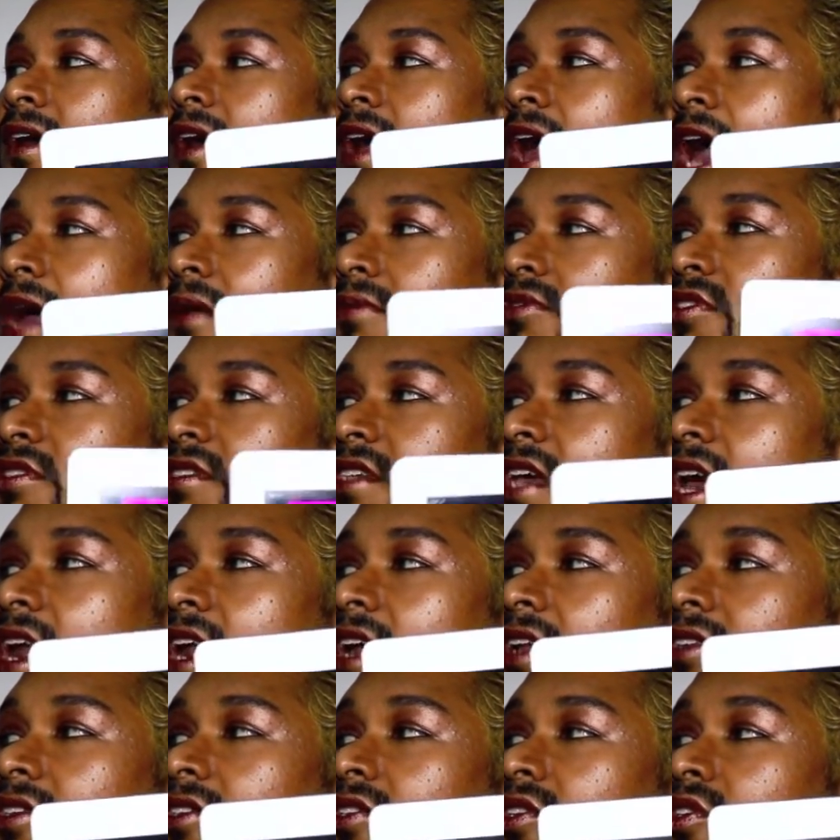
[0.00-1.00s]
I'm just
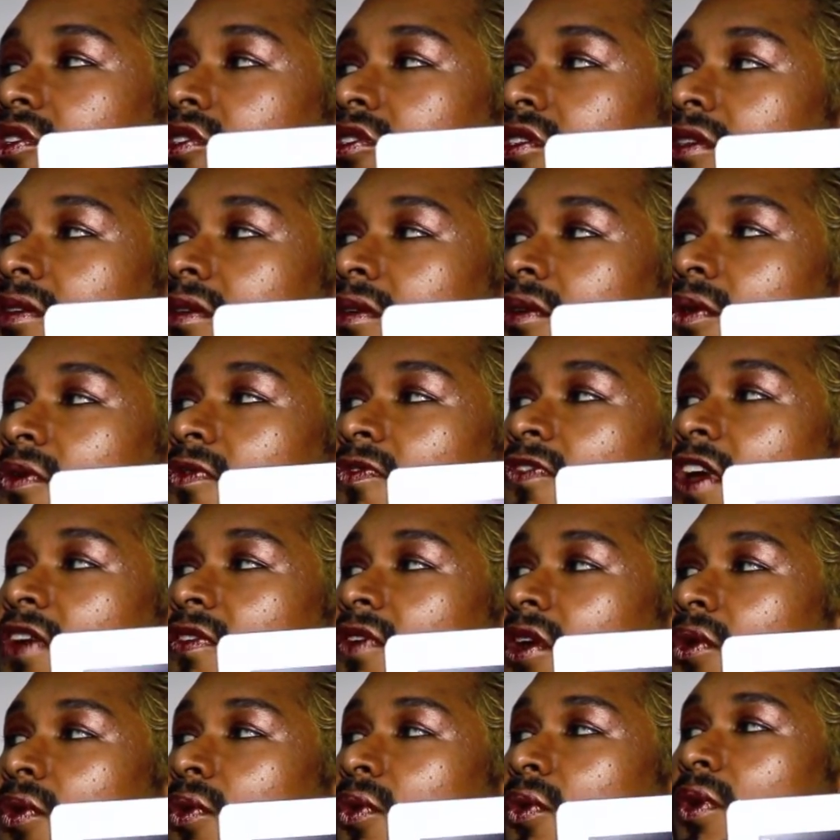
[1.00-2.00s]
gonna,
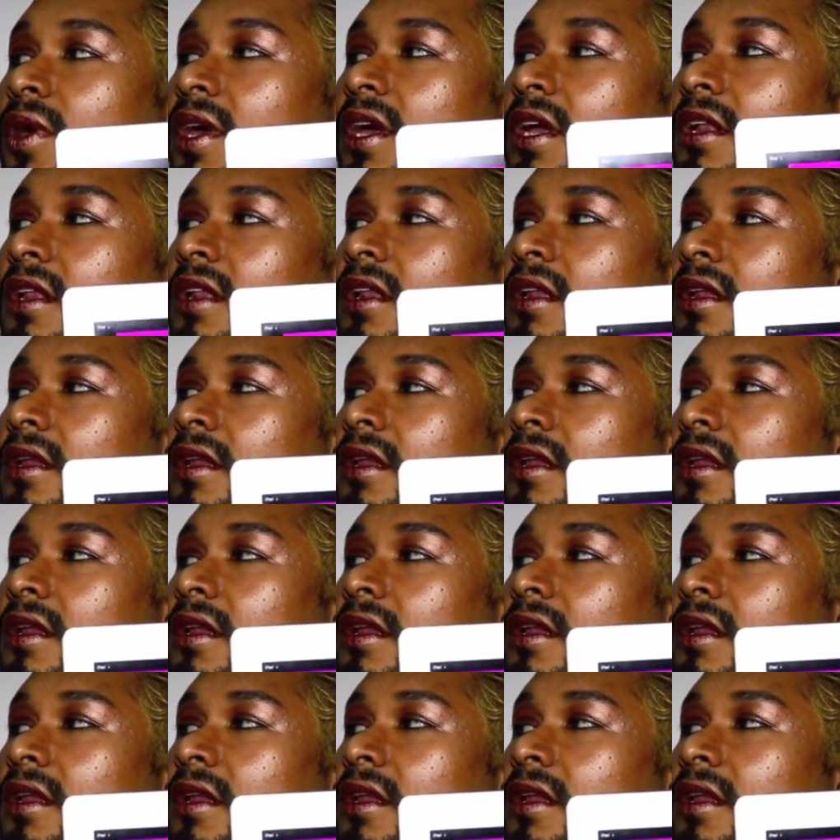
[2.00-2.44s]
very quick.